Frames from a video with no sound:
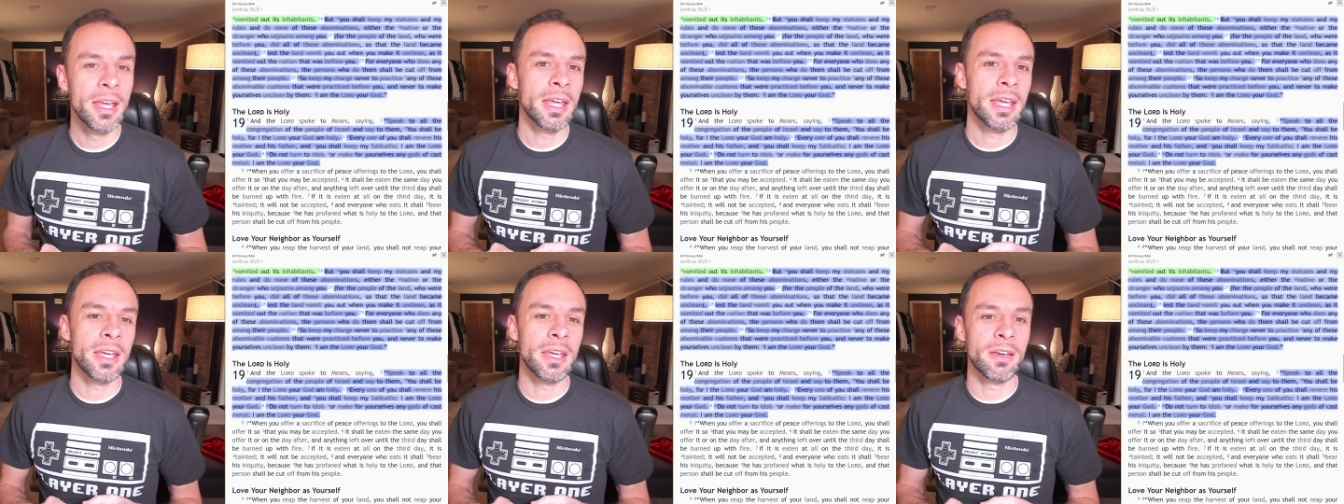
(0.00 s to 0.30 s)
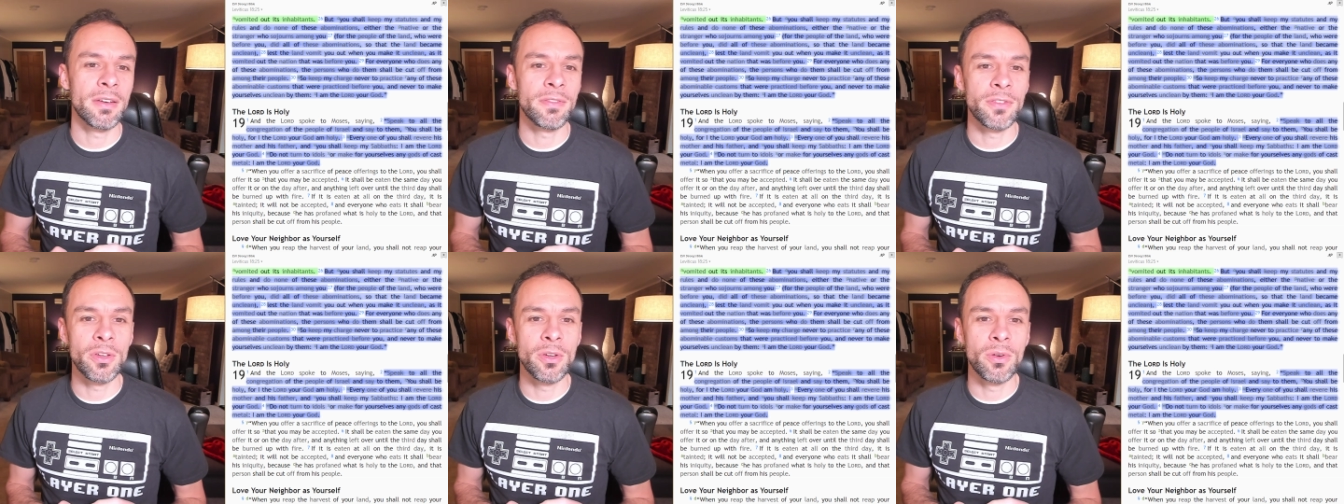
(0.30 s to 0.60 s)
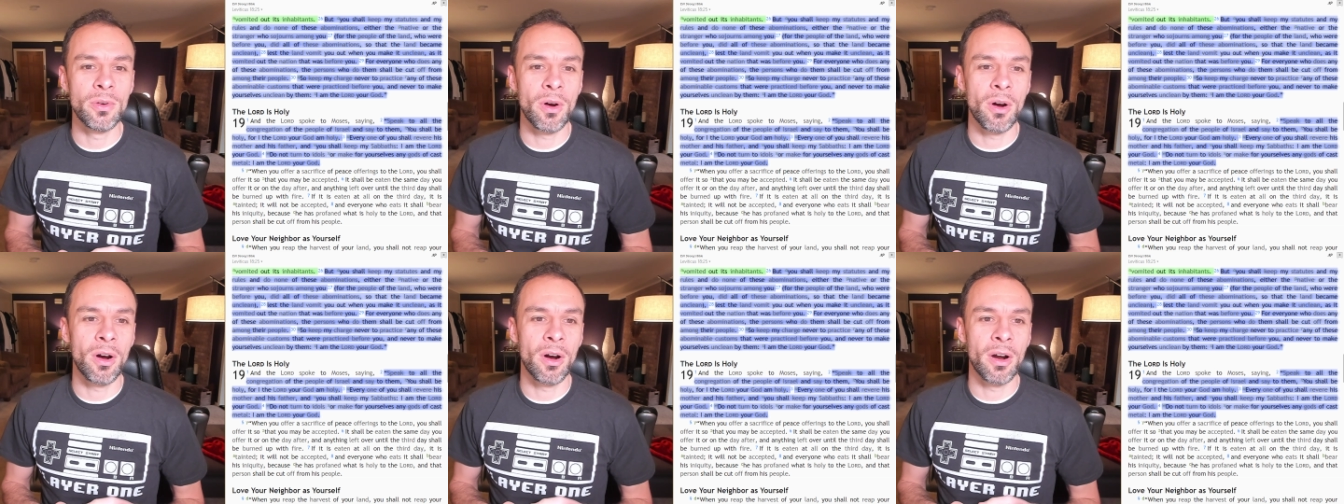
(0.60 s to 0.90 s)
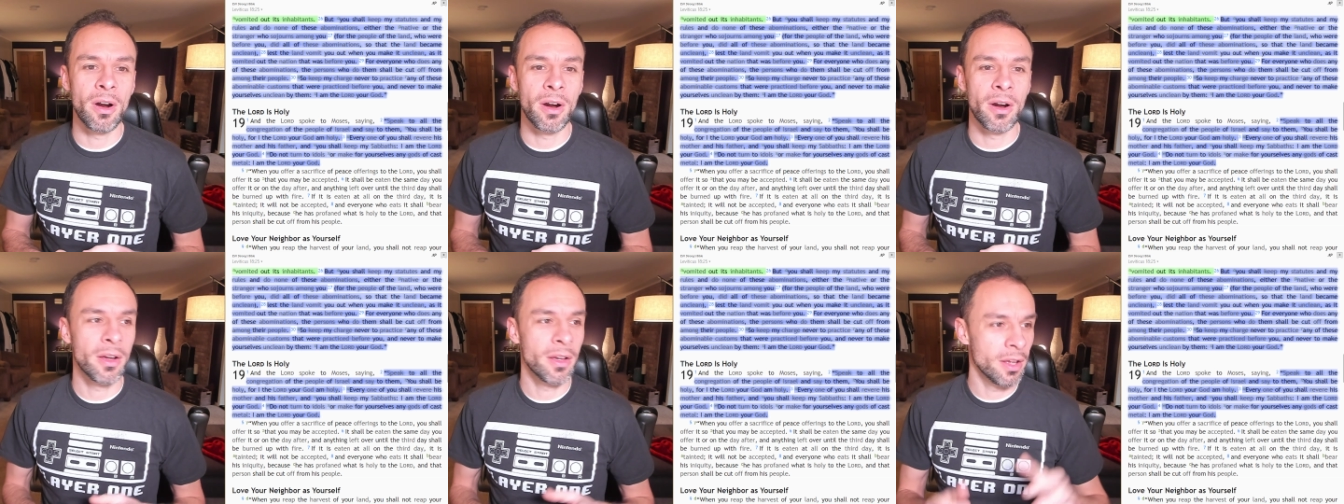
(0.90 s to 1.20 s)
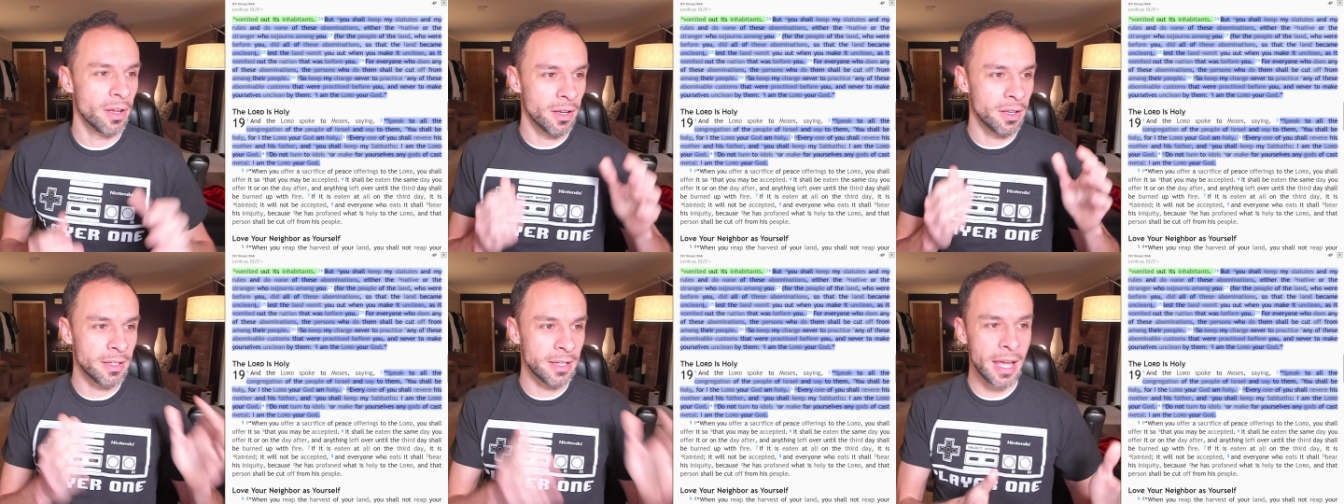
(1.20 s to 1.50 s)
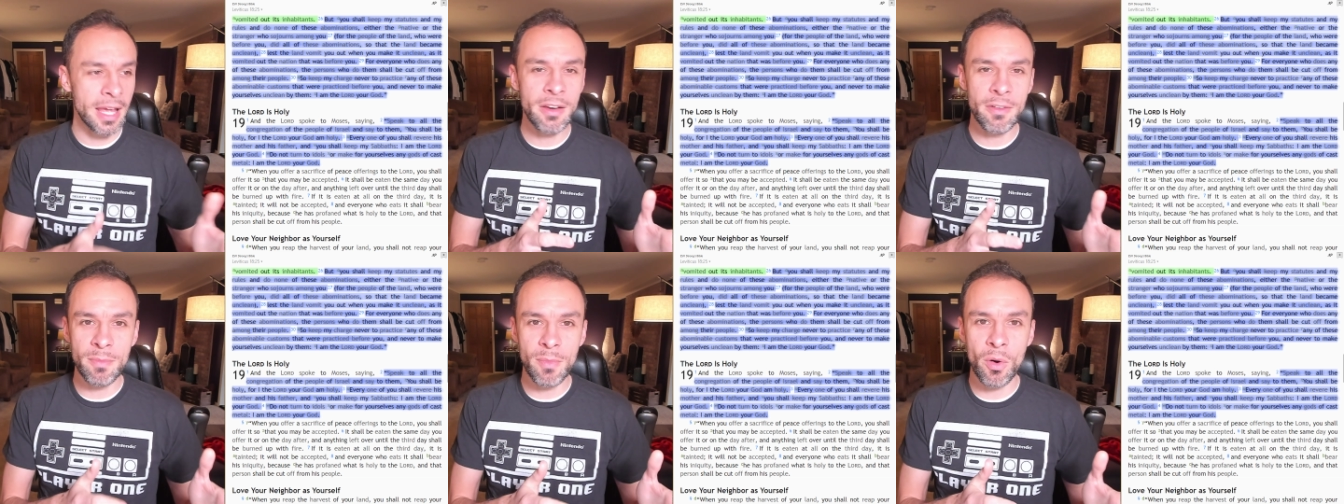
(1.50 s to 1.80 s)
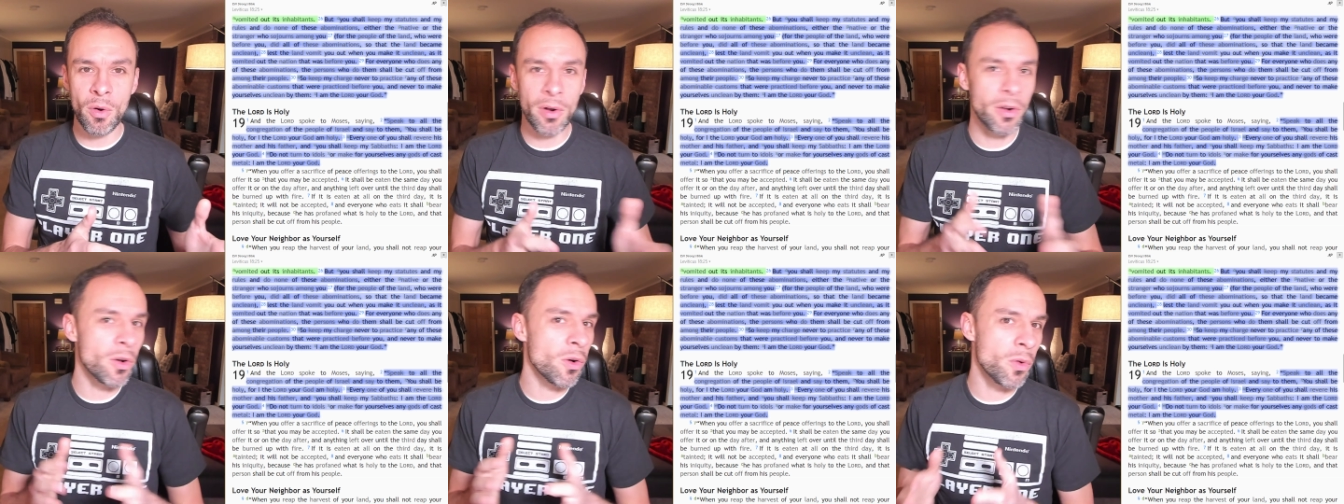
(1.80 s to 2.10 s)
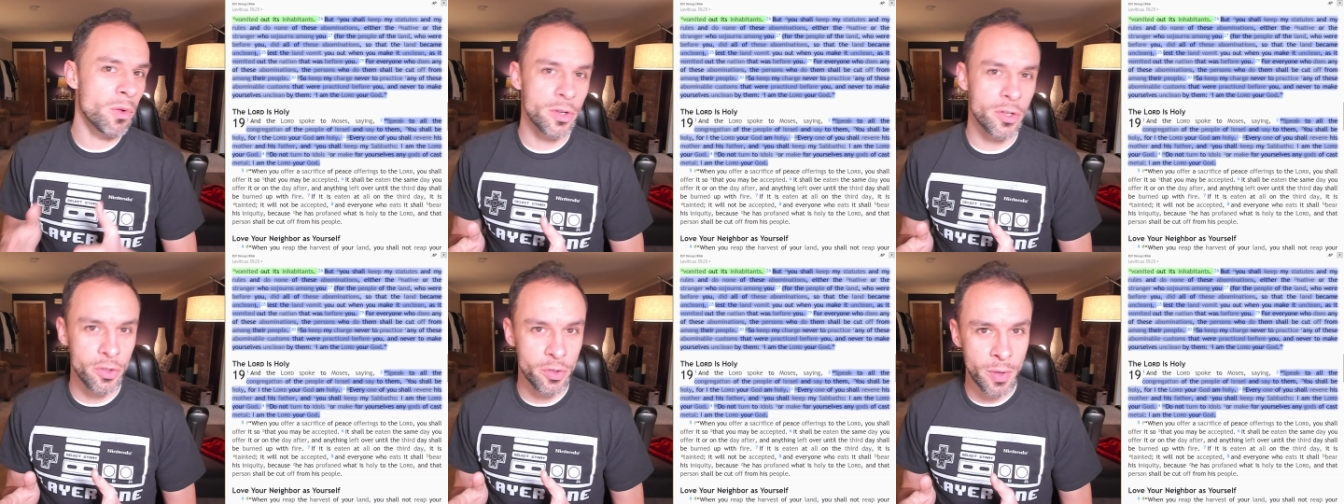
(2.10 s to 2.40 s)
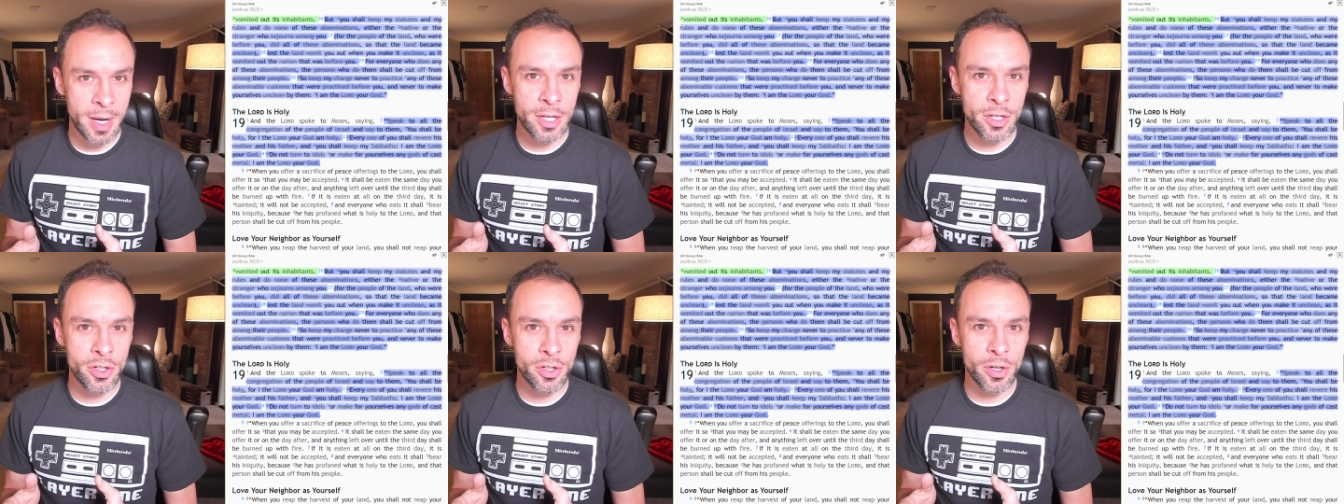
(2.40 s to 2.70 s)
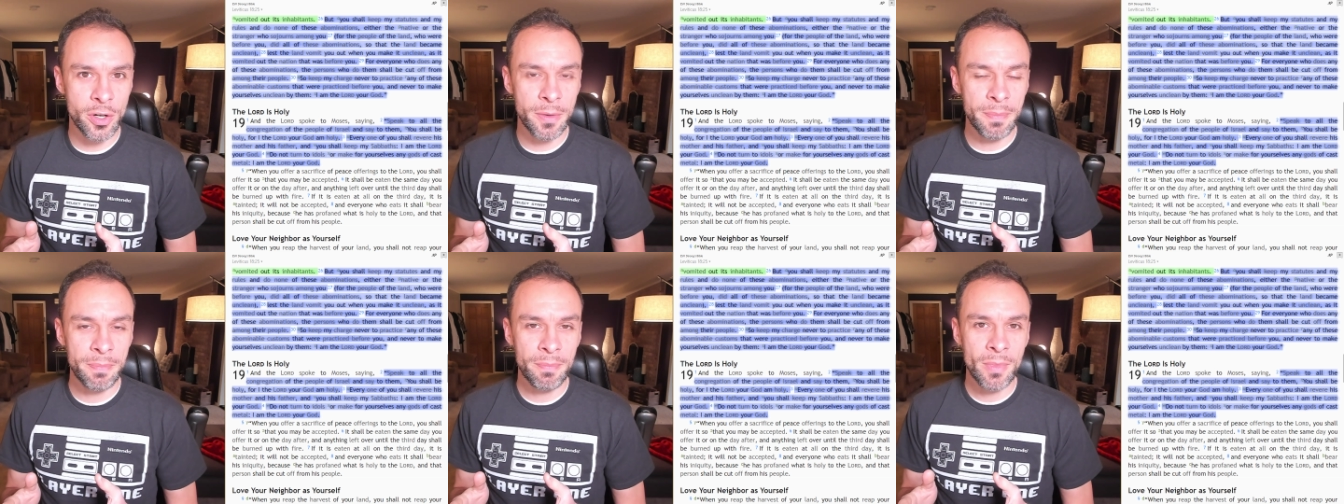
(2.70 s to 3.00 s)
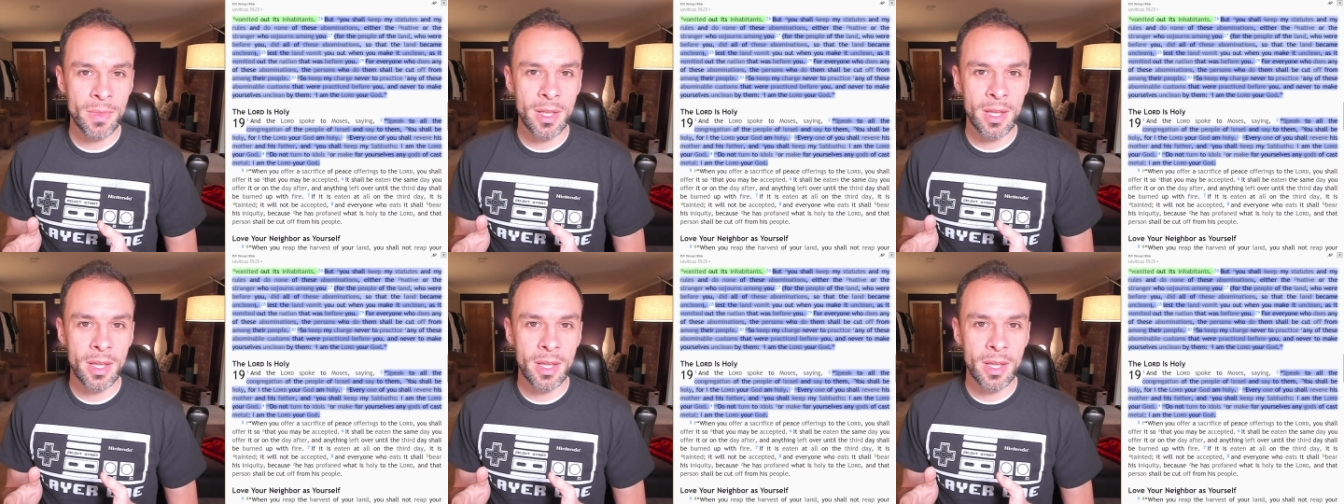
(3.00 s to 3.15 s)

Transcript: if you are native born or a stranger.